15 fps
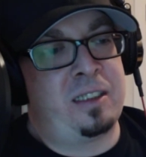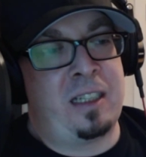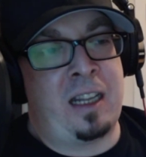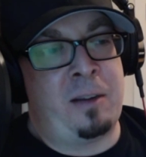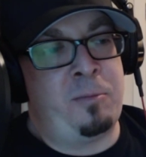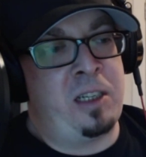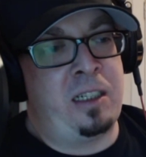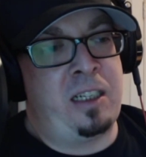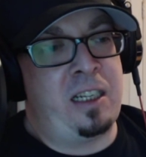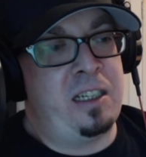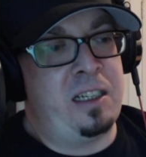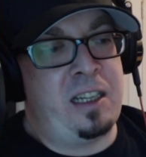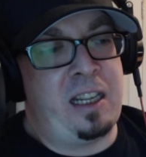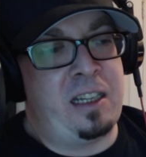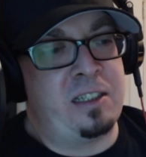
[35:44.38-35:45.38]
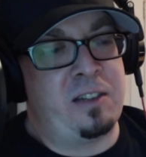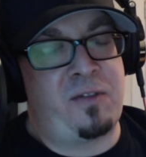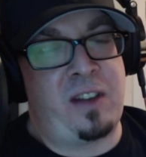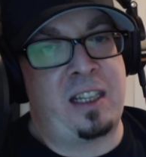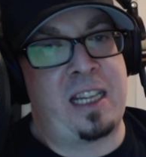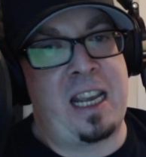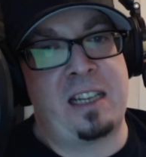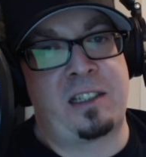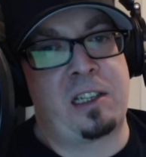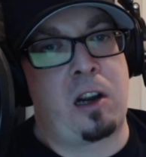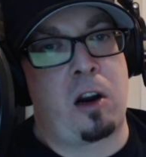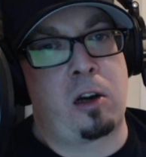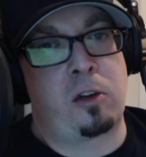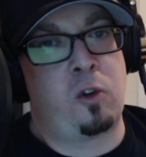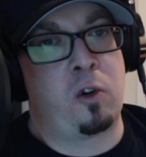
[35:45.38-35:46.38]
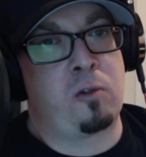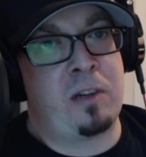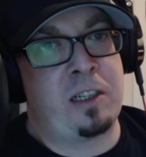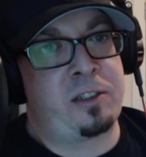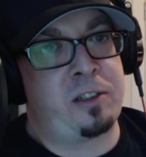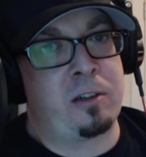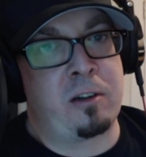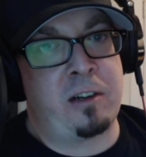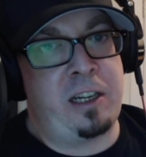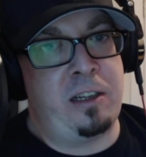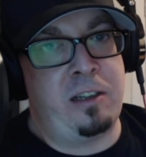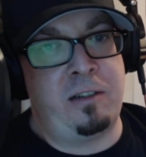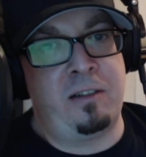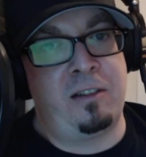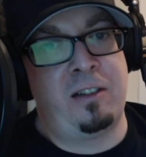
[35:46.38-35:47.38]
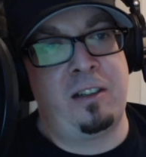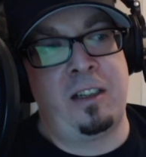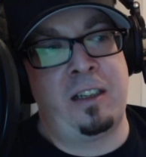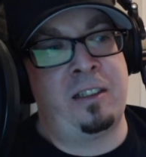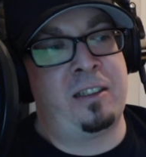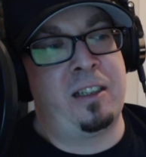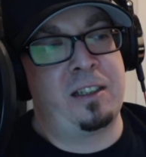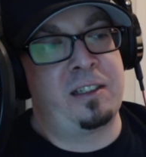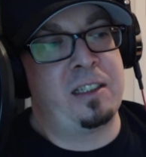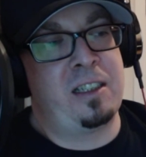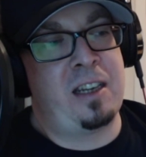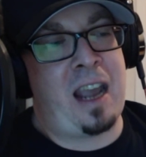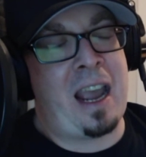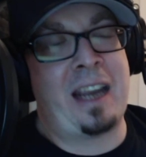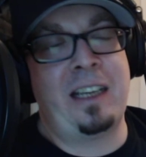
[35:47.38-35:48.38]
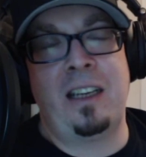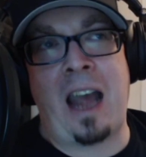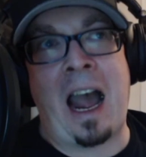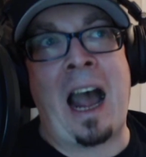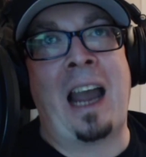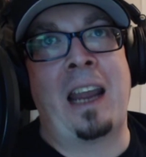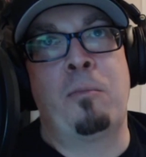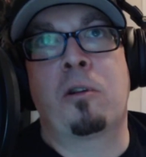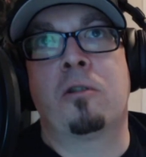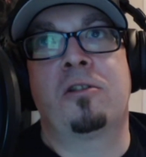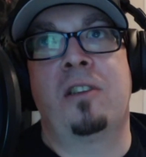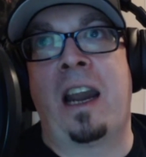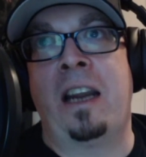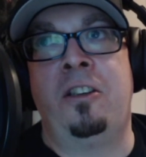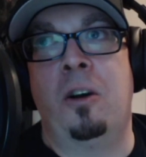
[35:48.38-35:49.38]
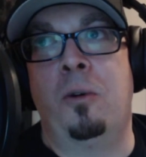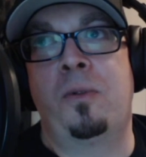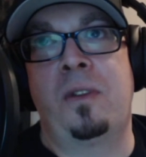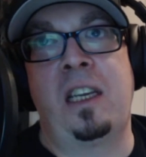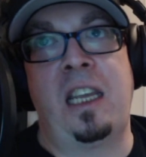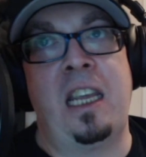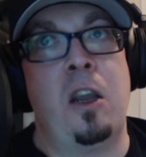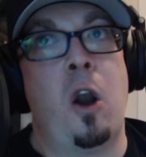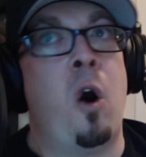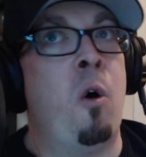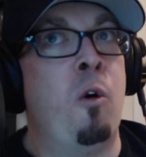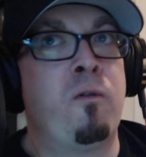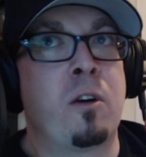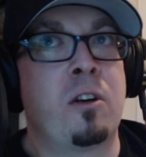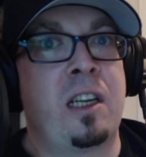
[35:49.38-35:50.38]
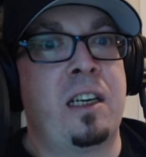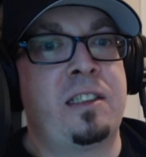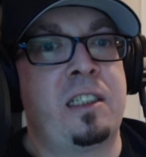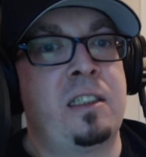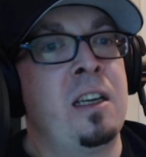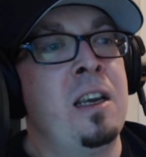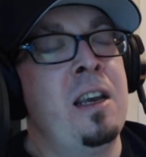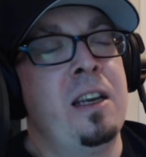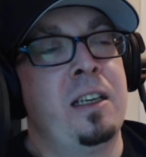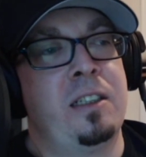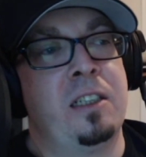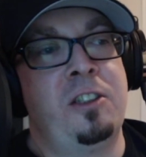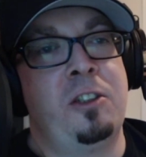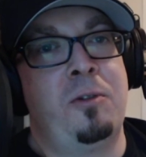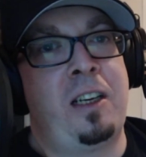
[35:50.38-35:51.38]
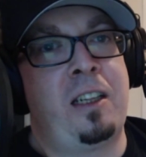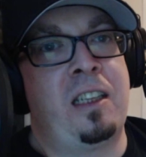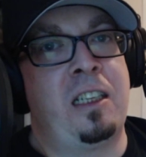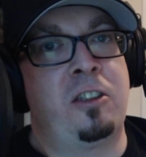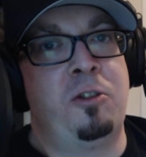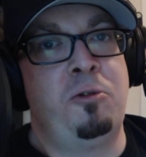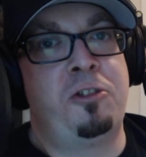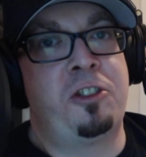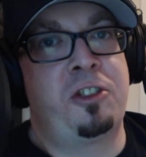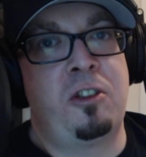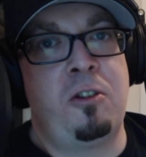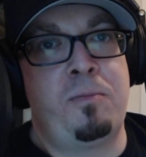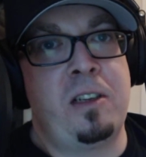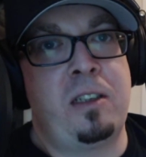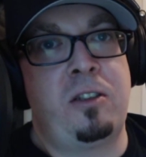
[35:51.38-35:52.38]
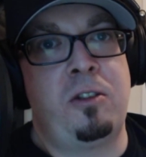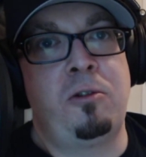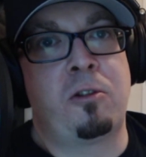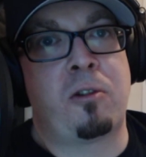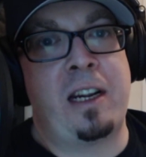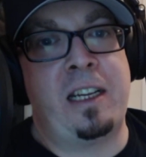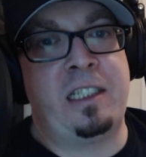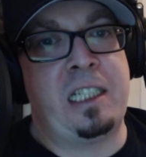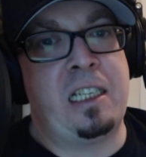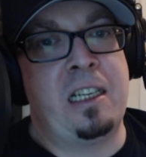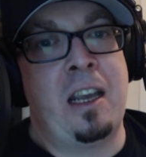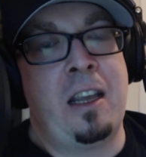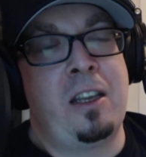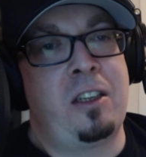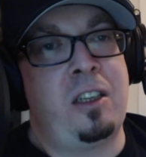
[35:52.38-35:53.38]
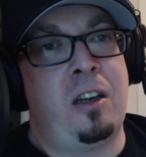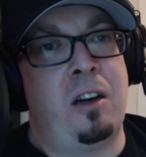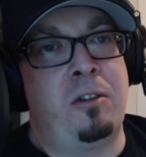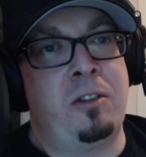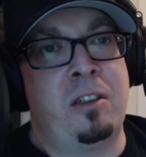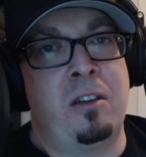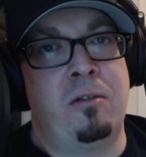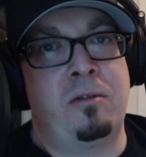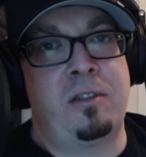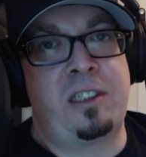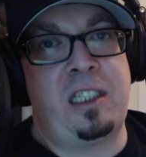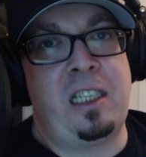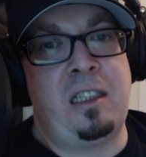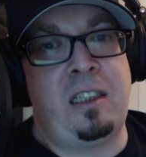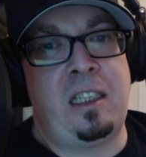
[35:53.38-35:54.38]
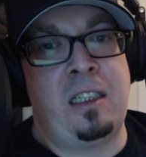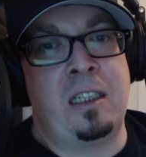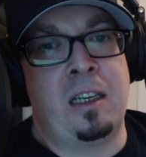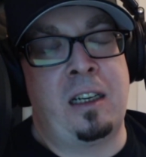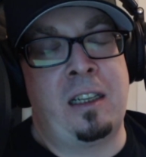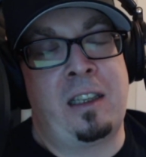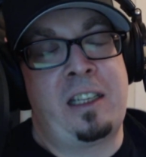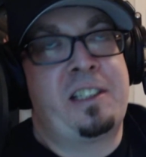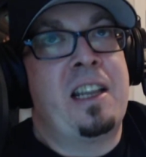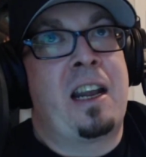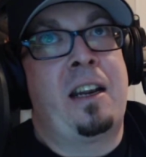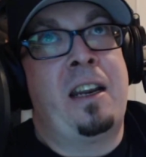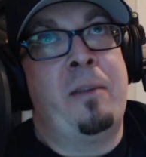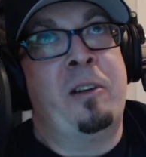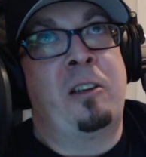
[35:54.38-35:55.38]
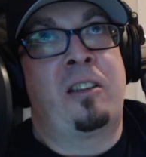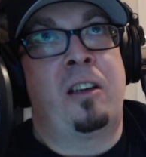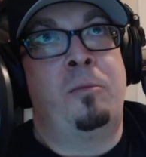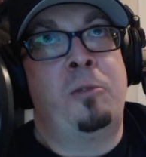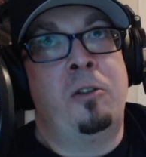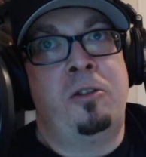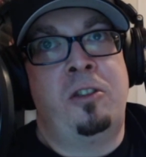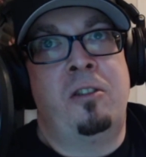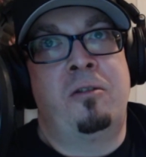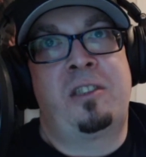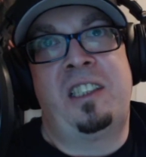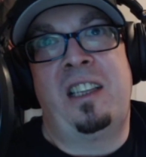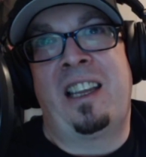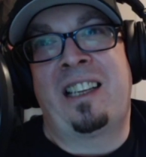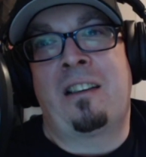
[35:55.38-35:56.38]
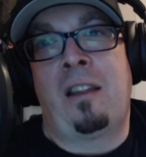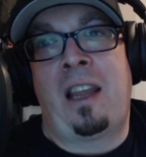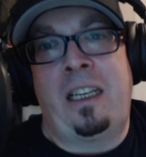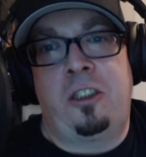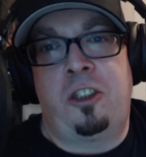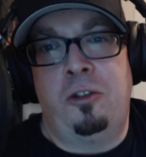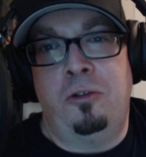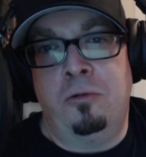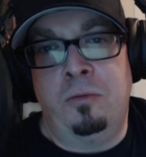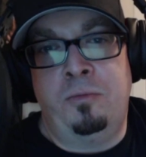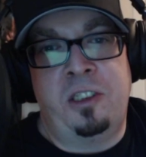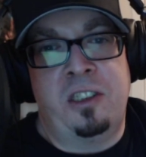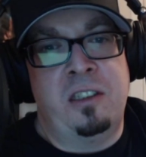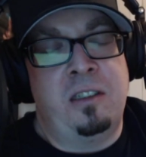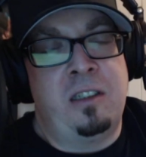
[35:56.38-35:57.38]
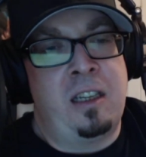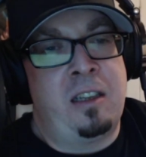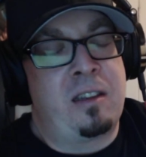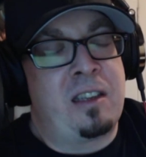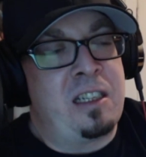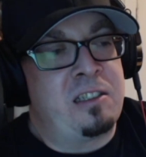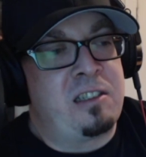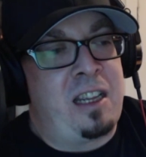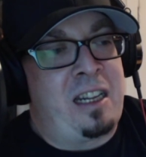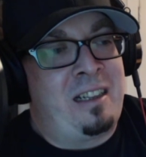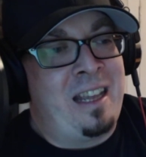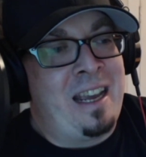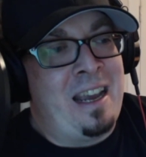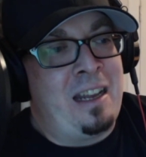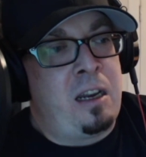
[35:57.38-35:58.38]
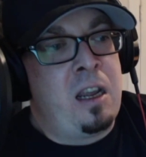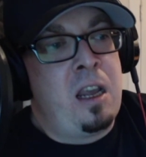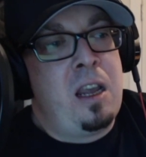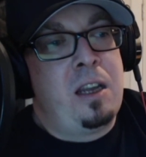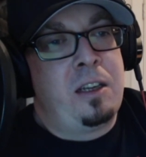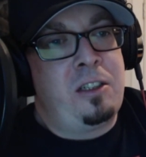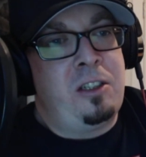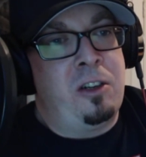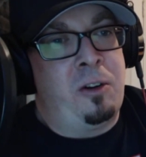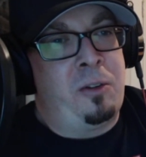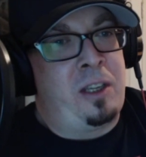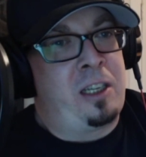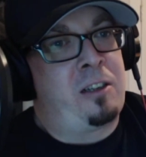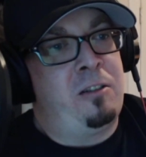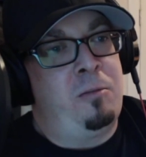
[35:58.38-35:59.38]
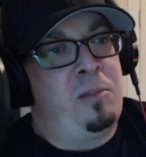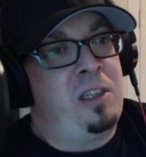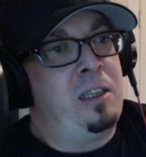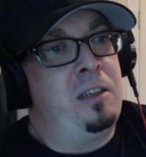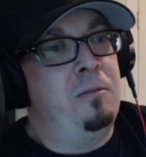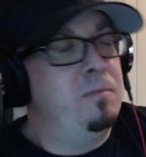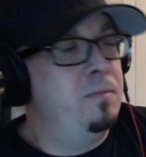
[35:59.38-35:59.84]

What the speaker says: mean, he's a fantastic hardcore wrestler. He doesn't, I personally, I don't think he overdoes it, doesn't do anything too stupid, too crazy. You don't see the, at least not in MLW, you don't see like the light tubes and things like that, that could be,